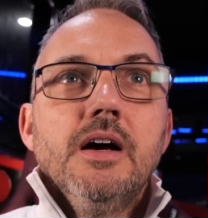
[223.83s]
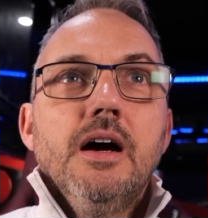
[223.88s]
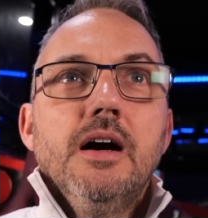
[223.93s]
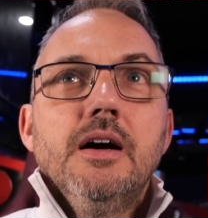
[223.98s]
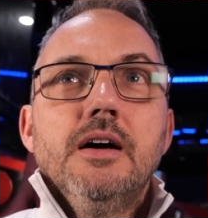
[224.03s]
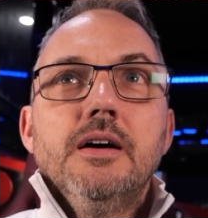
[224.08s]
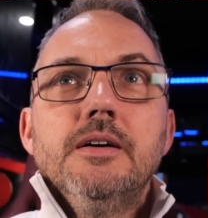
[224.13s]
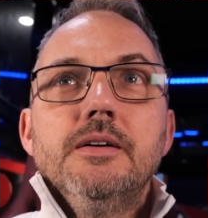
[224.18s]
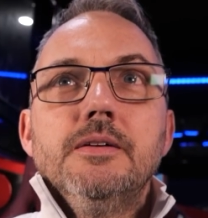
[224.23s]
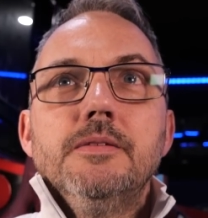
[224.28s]

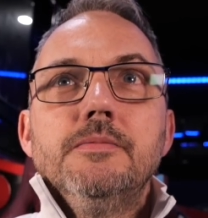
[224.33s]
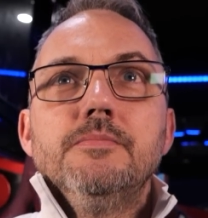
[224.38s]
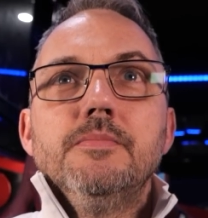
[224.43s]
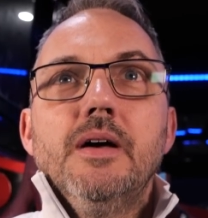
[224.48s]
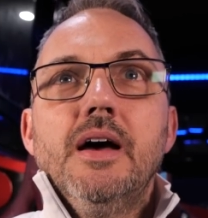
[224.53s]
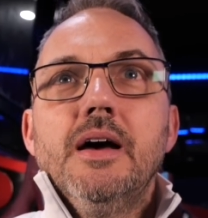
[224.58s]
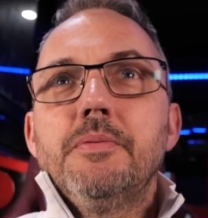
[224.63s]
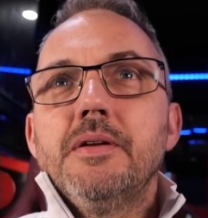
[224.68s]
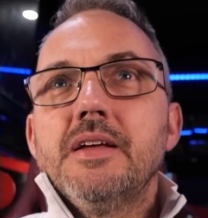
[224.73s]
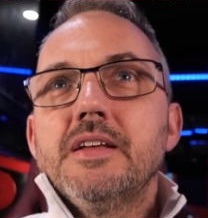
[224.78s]
But
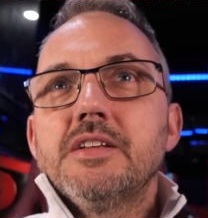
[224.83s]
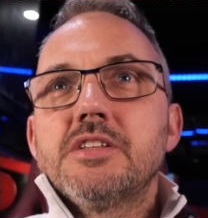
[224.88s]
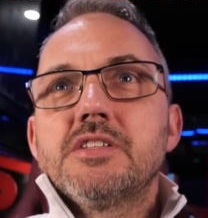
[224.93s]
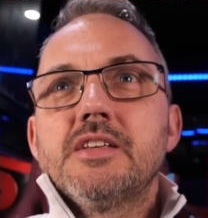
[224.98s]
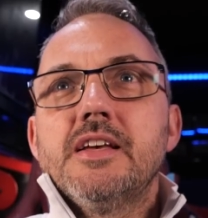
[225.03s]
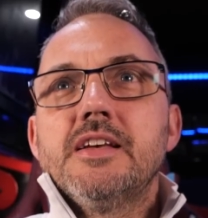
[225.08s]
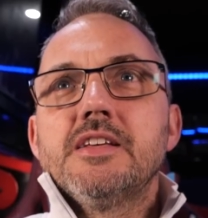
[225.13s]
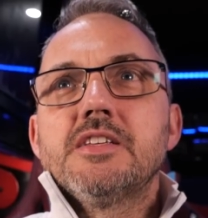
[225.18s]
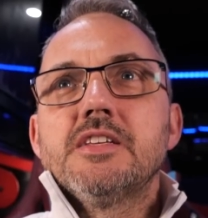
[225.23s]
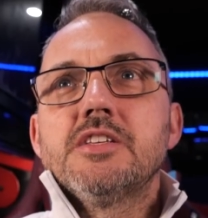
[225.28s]
it
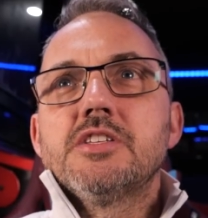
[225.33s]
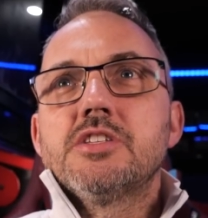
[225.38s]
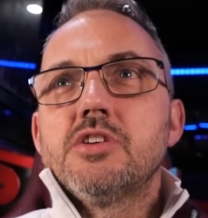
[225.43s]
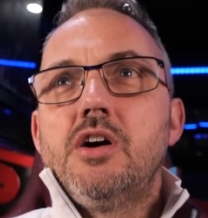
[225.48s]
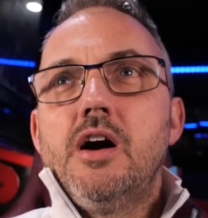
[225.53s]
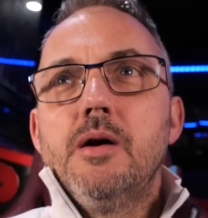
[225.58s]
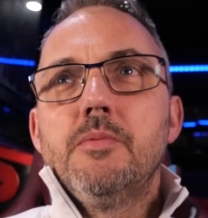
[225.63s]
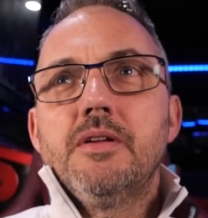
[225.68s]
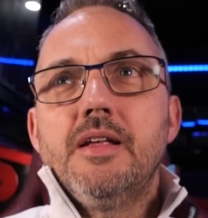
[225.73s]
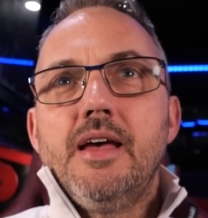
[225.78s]
says his
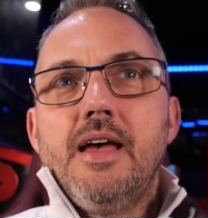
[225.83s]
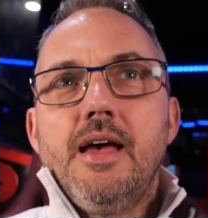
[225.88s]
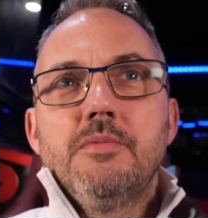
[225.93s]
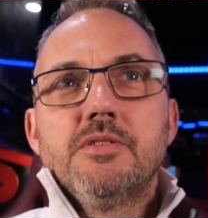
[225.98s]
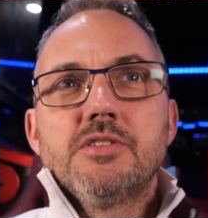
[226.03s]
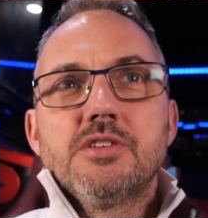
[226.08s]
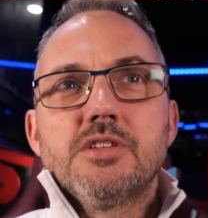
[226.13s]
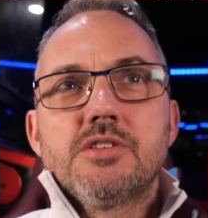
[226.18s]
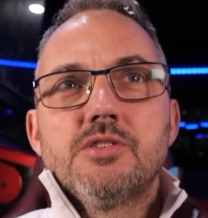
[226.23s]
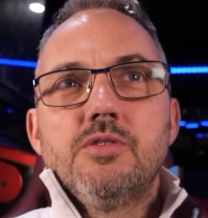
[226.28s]
time with the
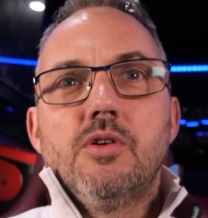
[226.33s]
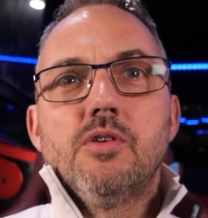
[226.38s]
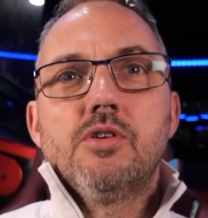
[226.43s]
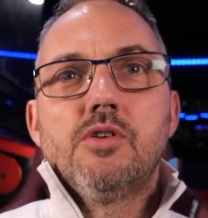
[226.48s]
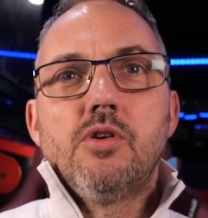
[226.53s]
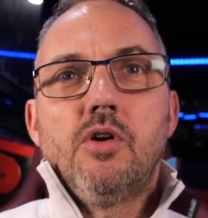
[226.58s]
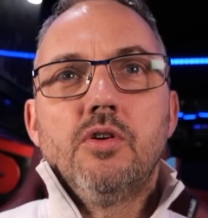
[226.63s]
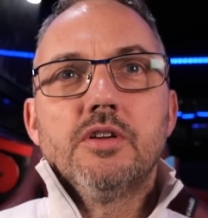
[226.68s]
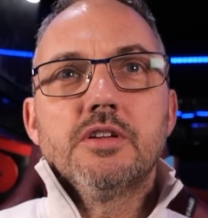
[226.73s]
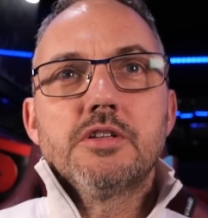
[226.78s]
Hammers has not
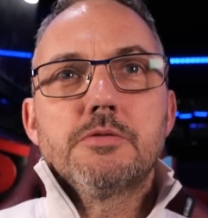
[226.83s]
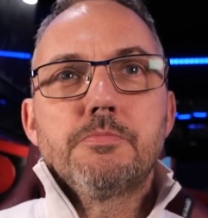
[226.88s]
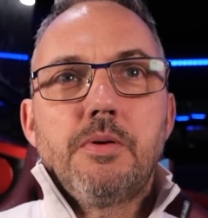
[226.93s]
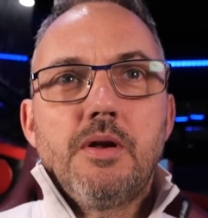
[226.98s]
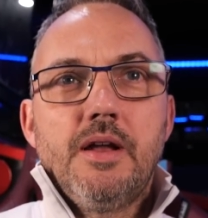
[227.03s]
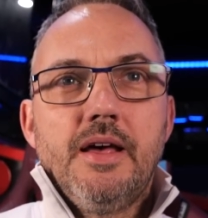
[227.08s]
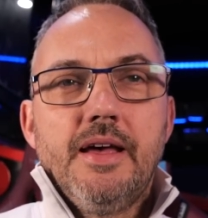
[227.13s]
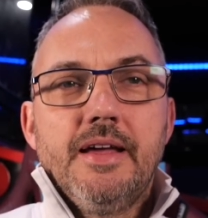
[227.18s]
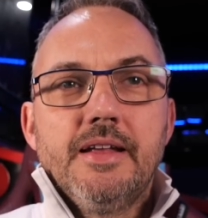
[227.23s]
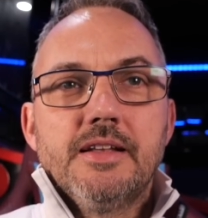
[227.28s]
gone as
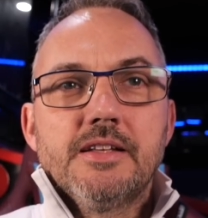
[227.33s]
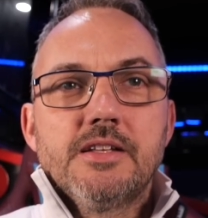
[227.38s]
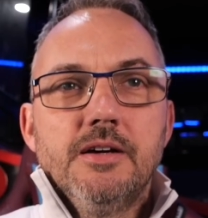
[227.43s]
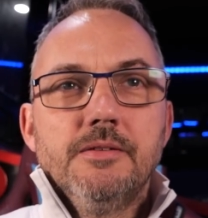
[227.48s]
planned.